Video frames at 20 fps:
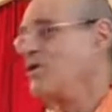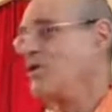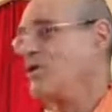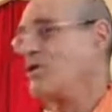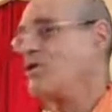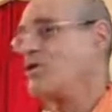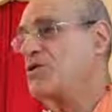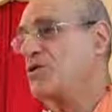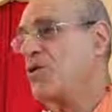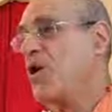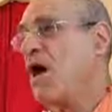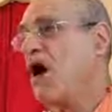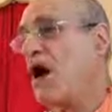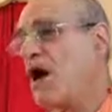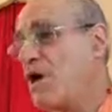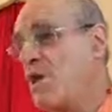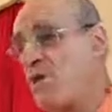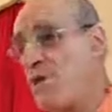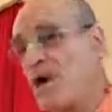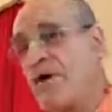Because you
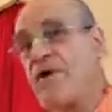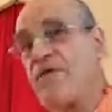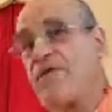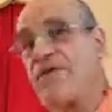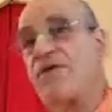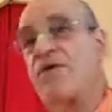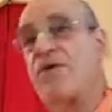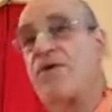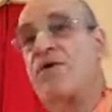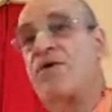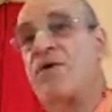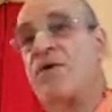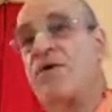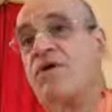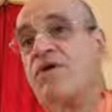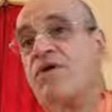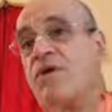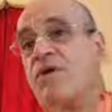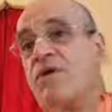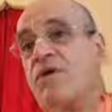are wherever you're
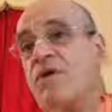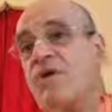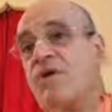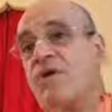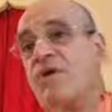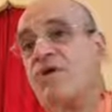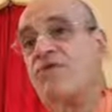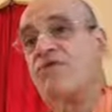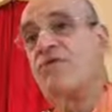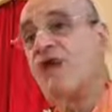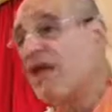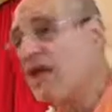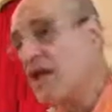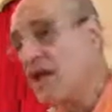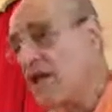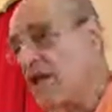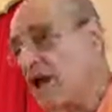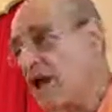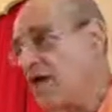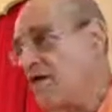
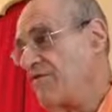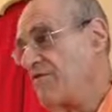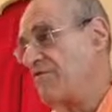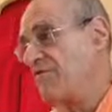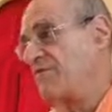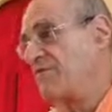thinking of.